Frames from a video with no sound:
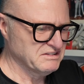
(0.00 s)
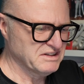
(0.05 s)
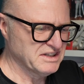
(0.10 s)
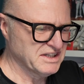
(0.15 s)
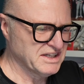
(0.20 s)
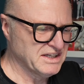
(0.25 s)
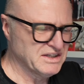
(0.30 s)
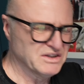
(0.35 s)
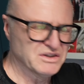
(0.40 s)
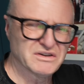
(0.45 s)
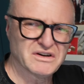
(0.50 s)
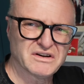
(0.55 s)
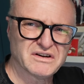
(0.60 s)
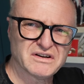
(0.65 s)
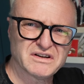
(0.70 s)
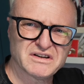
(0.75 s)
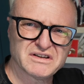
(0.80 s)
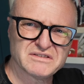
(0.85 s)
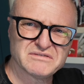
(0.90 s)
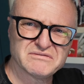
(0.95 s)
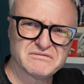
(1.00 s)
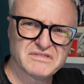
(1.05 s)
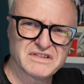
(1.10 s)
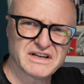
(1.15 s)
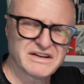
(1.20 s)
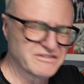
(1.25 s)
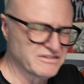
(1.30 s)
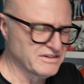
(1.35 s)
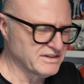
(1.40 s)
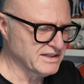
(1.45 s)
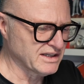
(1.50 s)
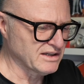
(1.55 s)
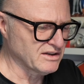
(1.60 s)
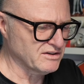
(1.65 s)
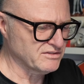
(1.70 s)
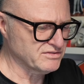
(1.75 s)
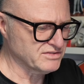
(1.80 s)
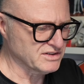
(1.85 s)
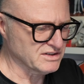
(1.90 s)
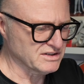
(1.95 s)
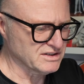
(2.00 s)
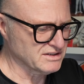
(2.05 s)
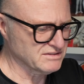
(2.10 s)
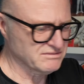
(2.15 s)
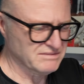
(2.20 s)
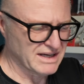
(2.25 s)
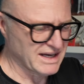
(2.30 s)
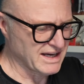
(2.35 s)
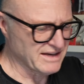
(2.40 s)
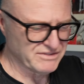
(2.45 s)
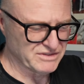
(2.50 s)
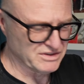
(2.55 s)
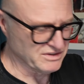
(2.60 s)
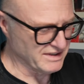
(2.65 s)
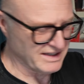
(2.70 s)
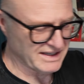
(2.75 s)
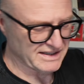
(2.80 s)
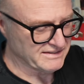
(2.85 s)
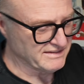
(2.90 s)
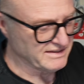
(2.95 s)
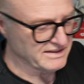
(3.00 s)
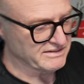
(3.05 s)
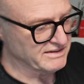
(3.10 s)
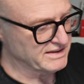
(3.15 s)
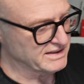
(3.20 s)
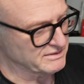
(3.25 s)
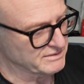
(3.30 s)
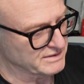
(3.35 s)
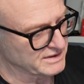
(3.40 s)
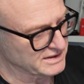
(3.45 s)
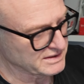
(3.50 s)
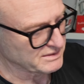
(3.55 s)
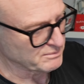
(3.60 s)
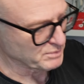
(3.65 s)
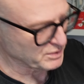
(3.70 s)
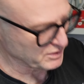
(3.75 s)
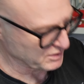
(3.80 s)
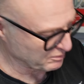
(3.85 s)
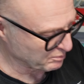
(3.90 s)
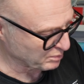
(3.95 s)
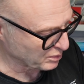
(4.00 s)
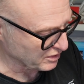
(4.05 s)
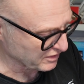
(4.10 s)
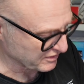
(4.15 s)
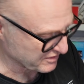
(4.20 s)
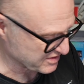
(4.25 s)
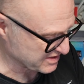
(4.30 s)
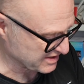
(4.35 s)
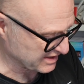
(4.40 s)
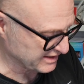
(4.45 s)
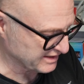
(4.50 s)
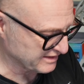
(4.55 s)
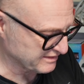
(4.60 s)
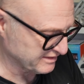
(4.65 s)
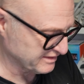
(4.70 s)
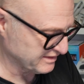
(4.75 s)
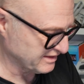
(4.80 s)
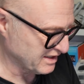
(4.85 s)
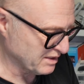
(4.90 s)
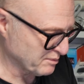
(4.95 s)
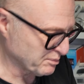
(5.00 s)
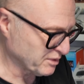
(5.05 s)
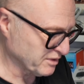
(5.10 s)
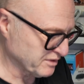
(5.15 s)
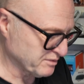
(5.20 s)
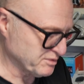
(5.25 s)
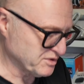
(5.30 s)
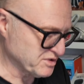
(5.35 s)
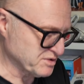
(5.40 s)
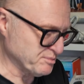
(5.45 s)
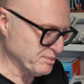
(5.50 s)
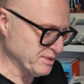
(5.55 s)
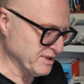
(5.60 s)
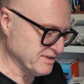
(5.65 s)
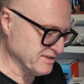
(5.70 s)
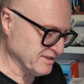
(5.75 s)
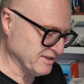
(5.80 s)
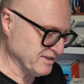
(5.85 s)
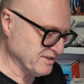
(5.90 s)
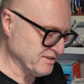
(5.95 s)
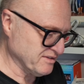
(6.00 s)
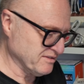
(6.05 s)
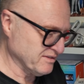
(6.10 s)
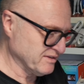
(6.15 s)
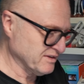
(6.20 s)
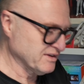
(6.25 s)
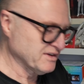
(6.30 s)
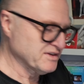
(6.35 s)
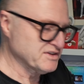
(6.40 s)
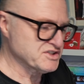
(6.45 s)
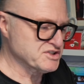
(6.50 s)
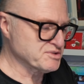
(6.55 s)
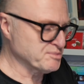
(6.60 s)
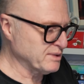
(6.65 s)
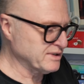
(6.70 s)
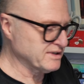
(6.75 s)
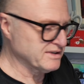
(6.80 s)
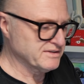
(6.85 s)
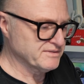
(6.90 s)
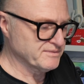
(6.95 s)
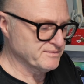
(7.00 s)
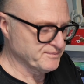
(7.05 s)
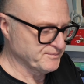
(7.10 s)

heat or whatever in the loft, or I have no idea anyway. But they're both slid and they're both just basically spinning.